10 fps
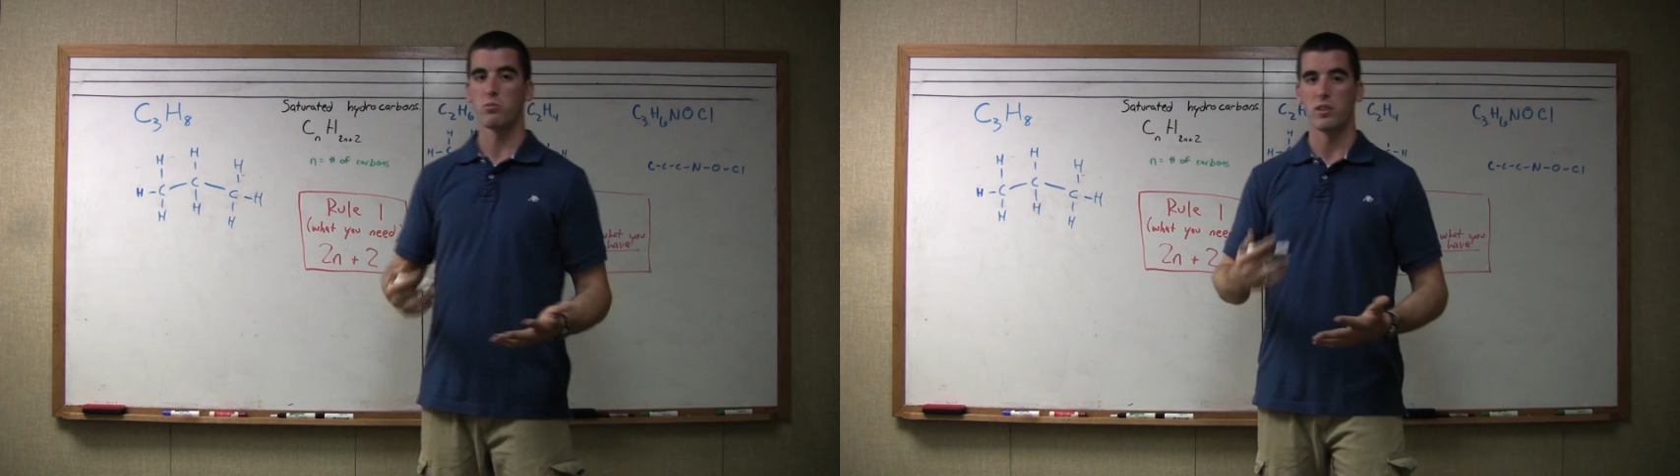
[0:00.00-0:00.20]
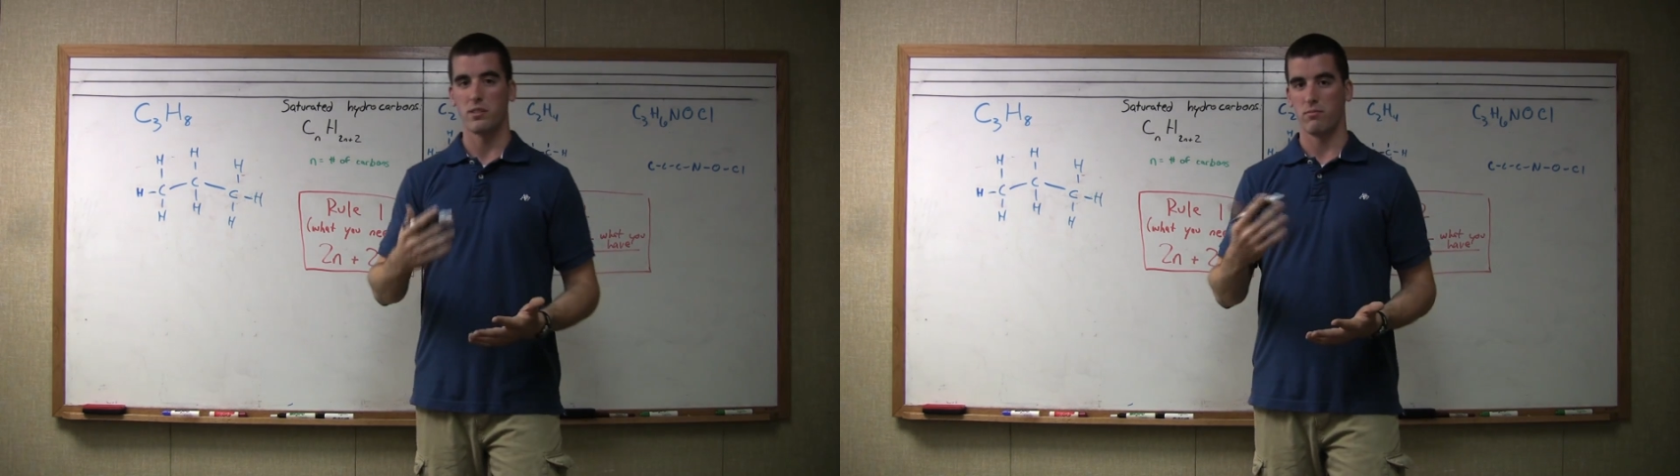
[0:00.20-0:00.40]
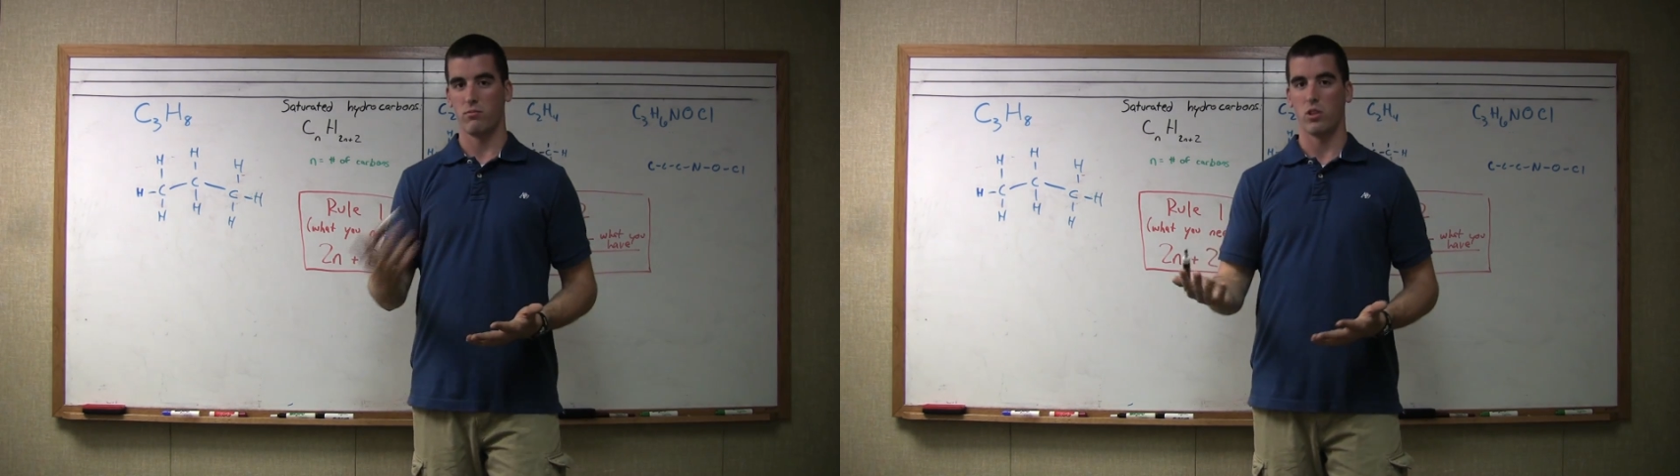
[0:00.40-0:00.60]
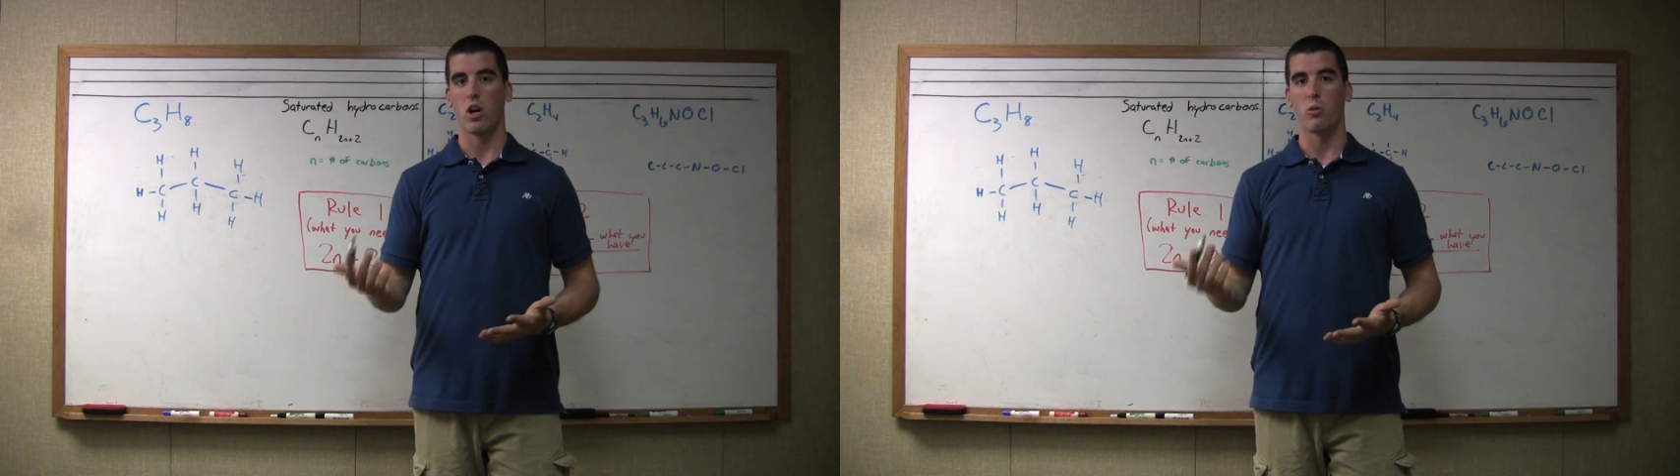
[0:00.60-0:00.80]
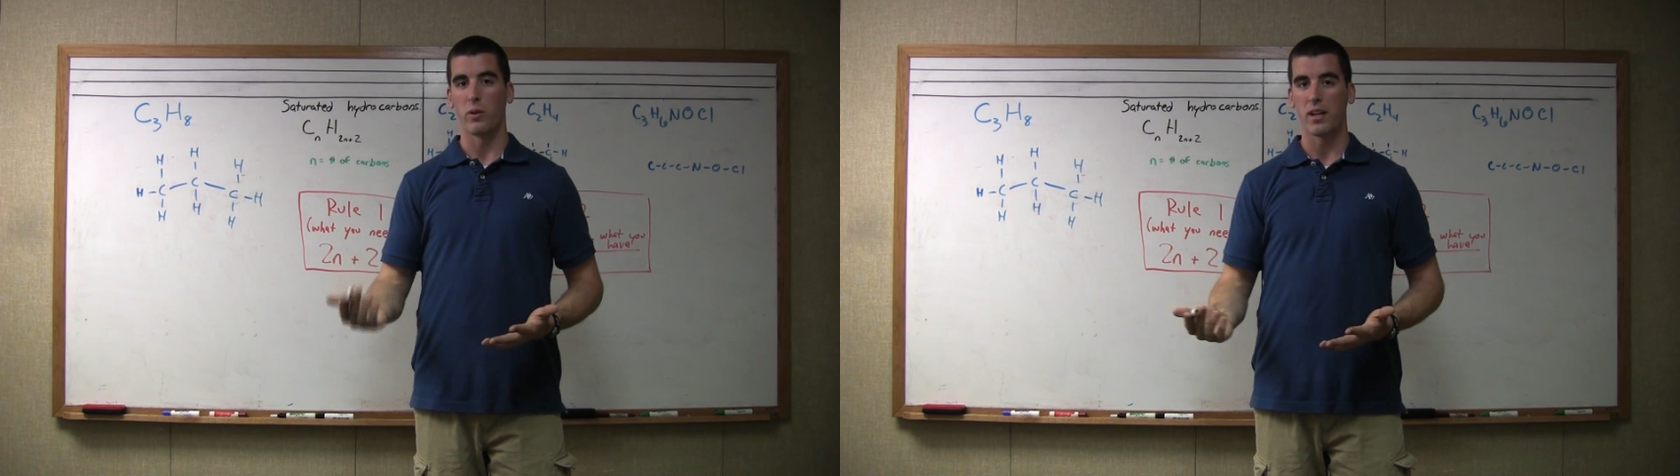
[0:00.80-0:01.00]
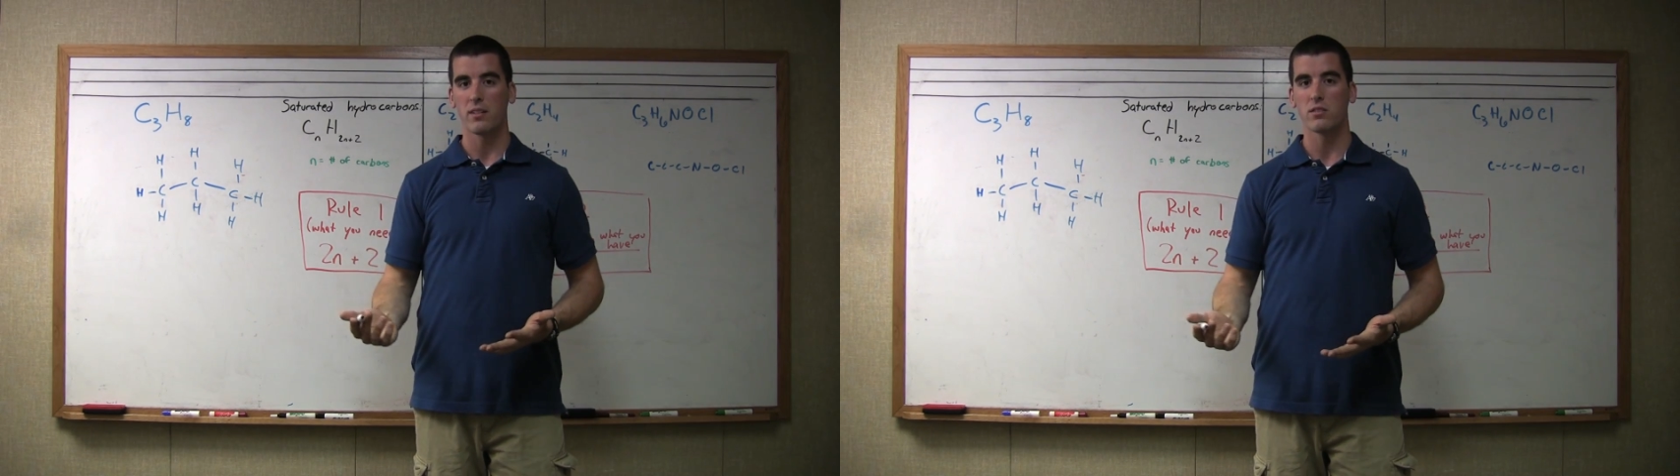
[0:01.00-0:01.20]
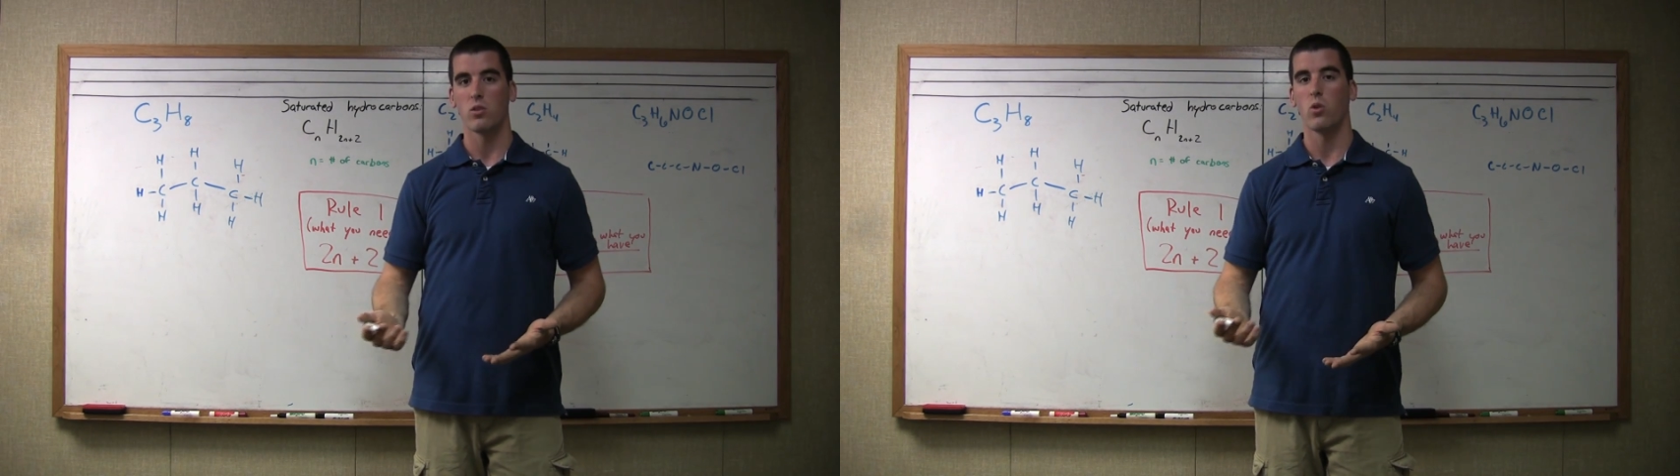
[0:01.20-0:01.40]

which are rings,